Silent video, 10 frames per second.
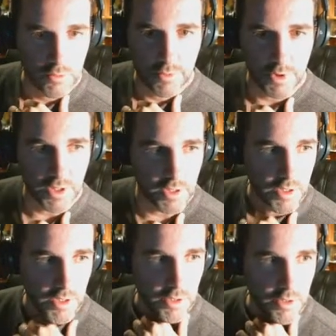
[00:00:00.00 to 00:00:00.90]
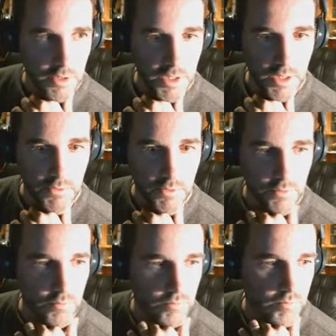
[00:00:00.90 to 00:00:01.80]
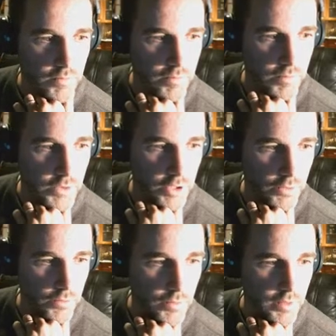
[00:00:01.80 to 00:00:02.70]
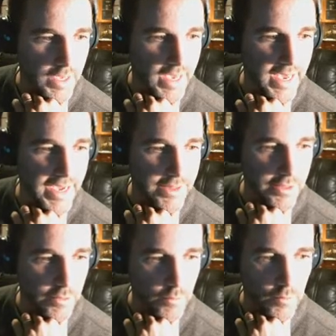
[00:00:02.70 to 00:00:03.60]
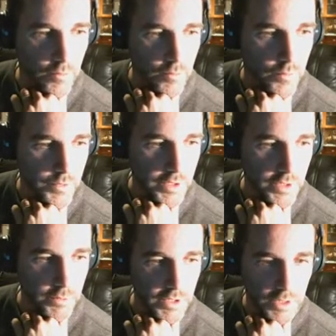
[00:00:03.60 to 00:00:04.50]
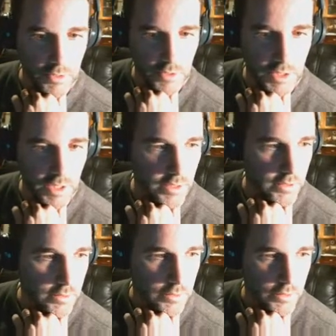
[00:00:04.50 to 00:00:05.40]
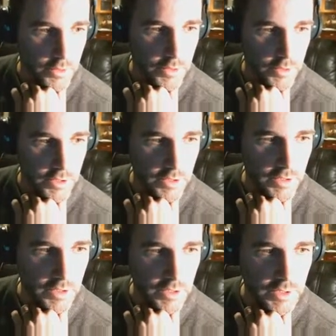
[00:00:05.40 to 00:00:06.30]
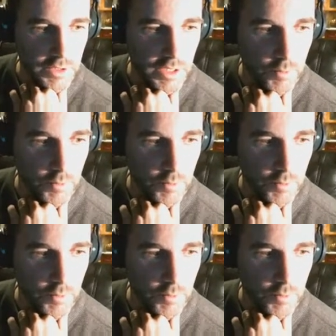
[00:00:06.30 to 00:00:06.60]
click on here and I would, you know, add them. You know, I'd be like, okay, da, da, da, night